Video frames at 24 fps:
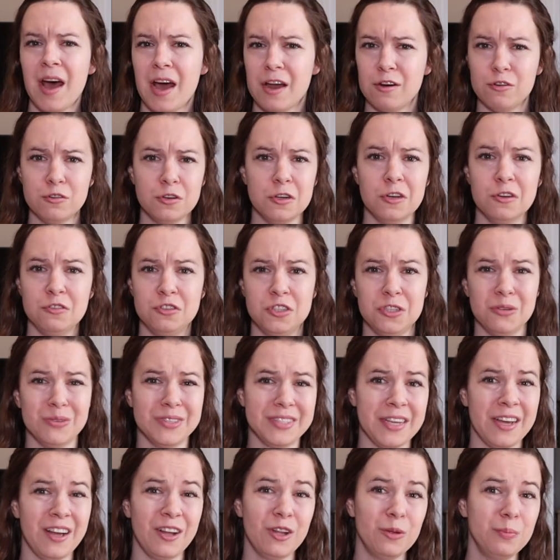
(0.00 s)
I don't know if she
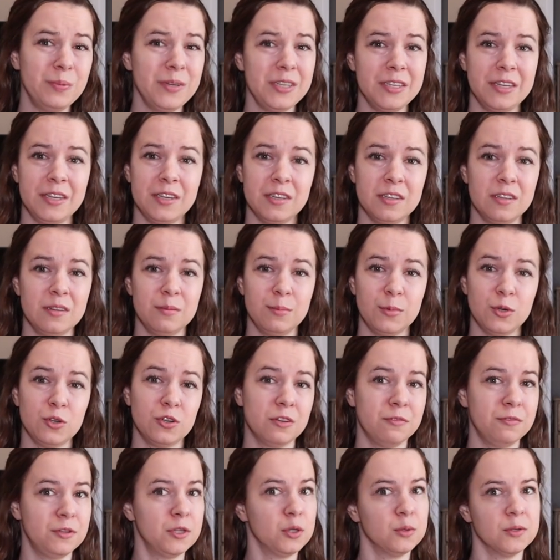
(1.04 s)
was helping him
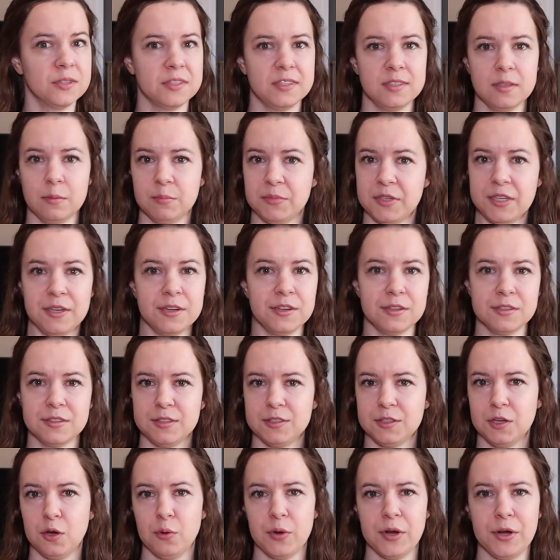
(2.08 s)
or if there was something
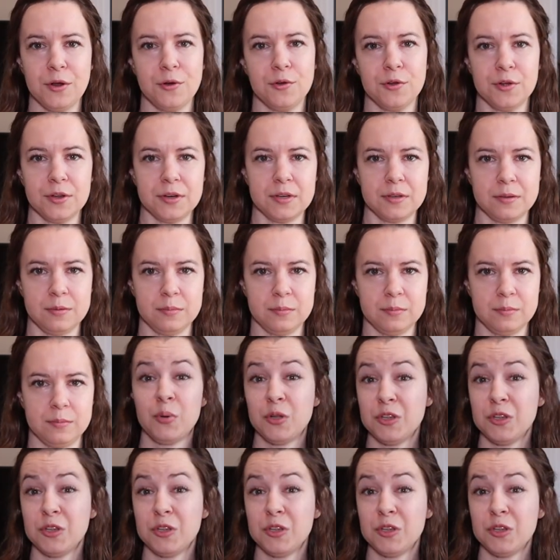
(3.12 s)
else going on.